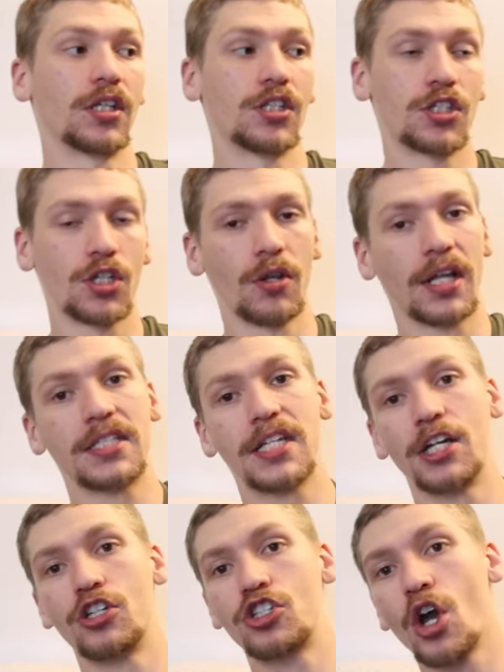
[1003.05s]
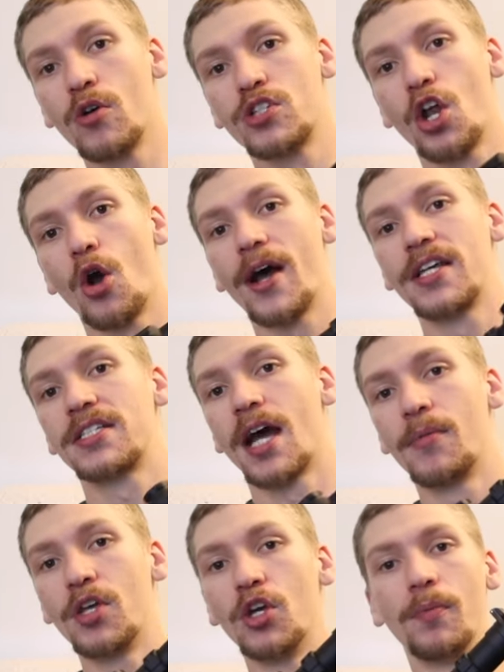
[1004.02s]
And so like I said, chose an
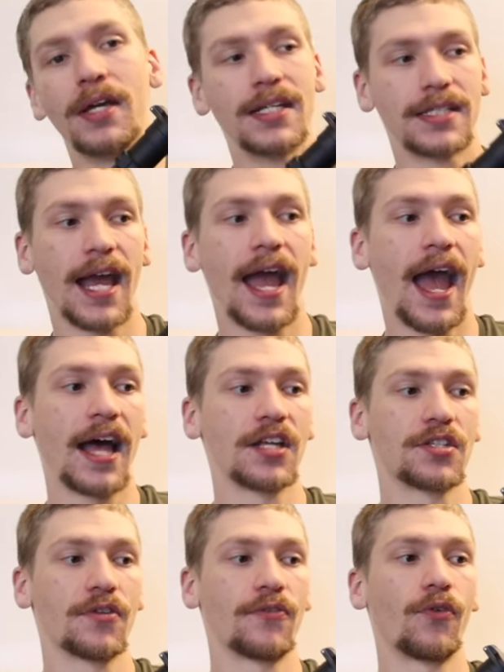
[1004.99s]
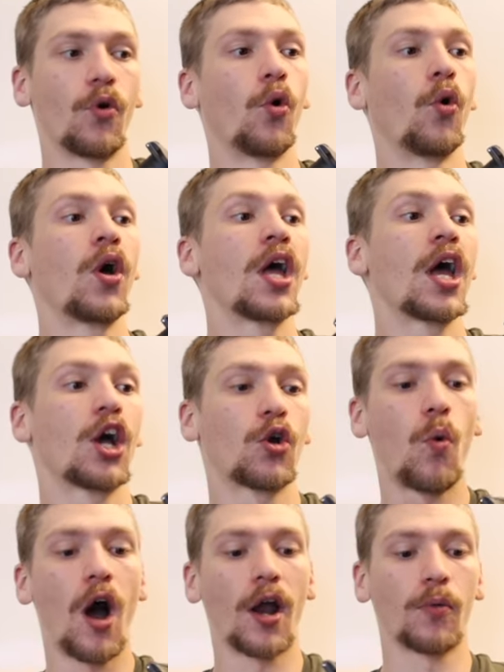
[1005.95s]
OSW because it has the full
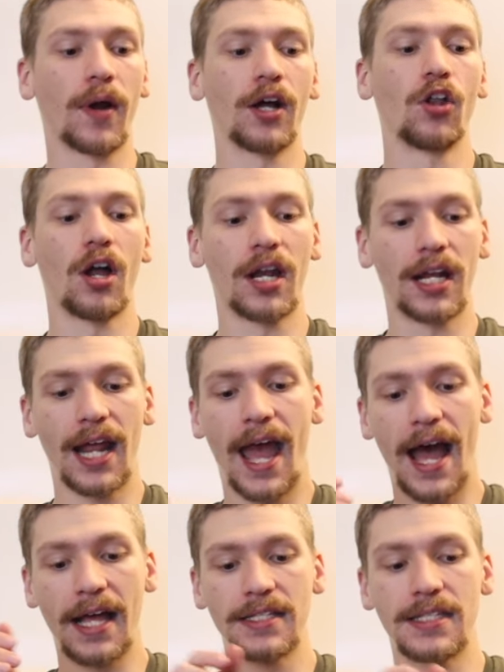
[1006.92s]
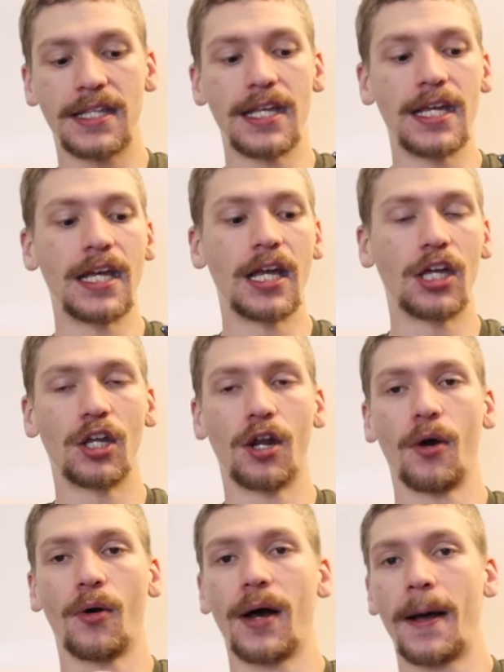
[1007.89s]
quad rail on it, has the, you
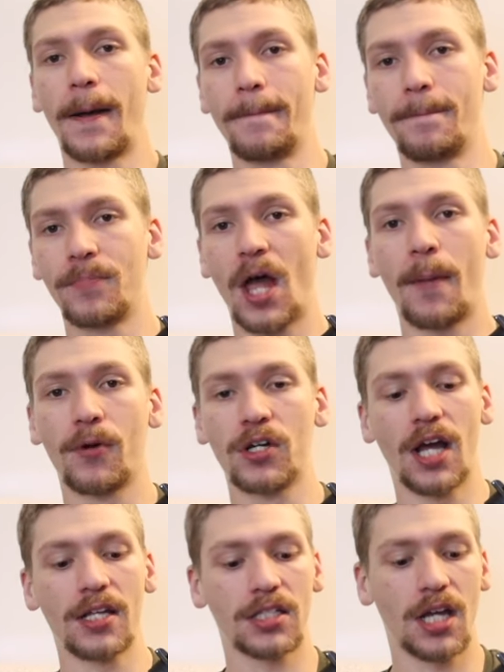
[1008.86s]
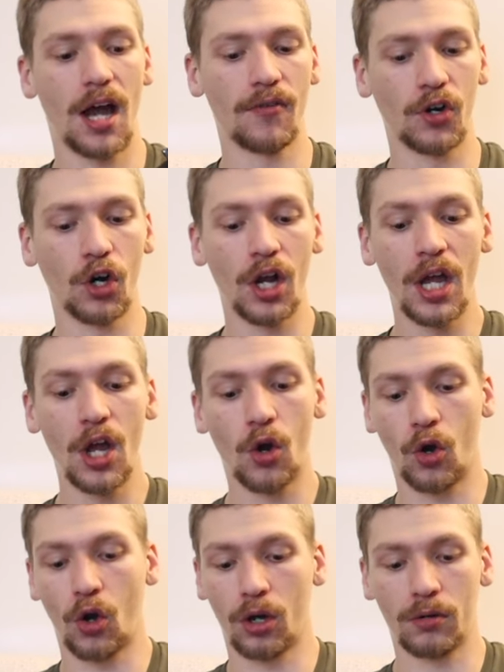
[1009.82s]
know, upper dust cover,
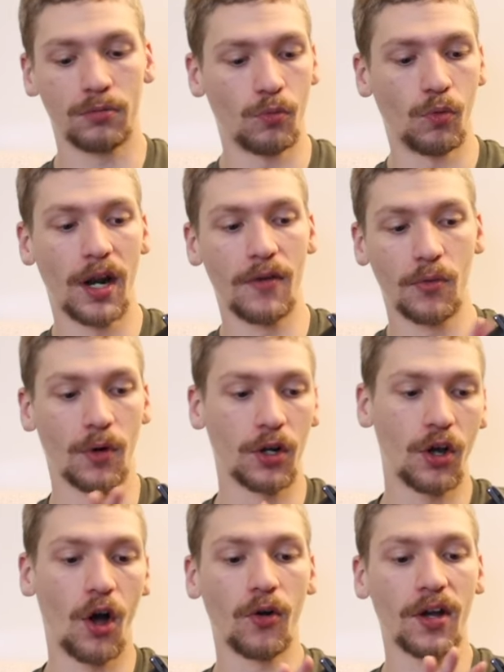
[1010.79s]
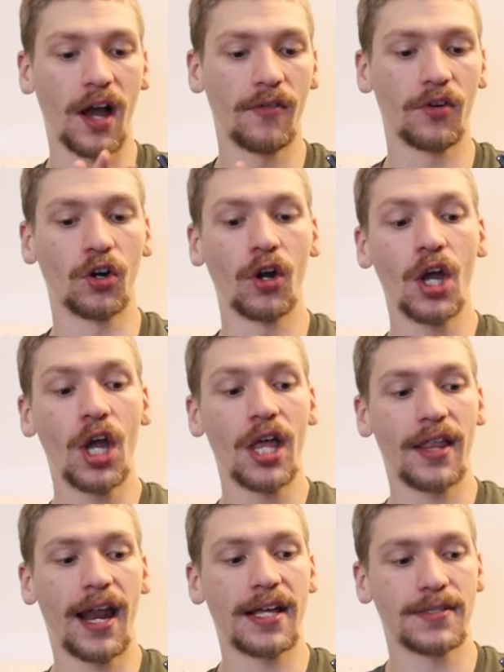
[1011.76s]
or whatever you want to call cover,
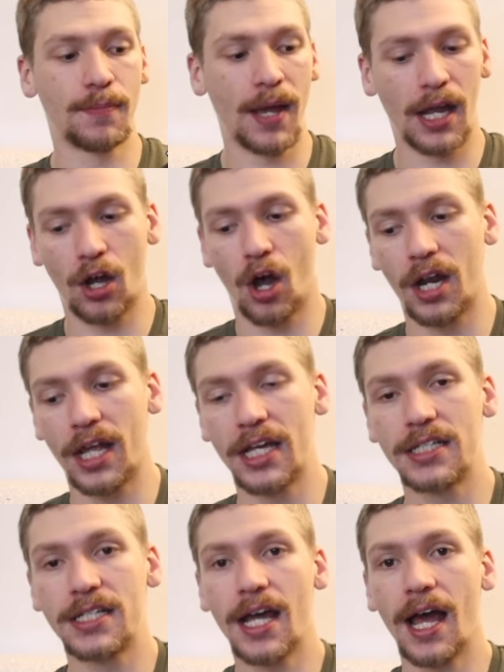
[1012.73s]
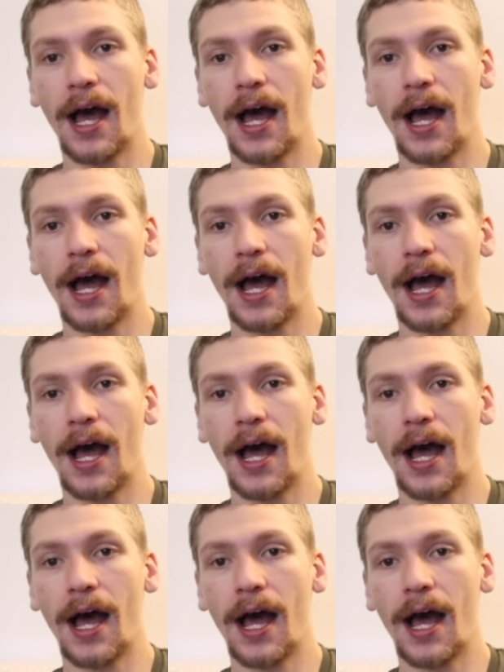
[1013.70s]
that has pick on it.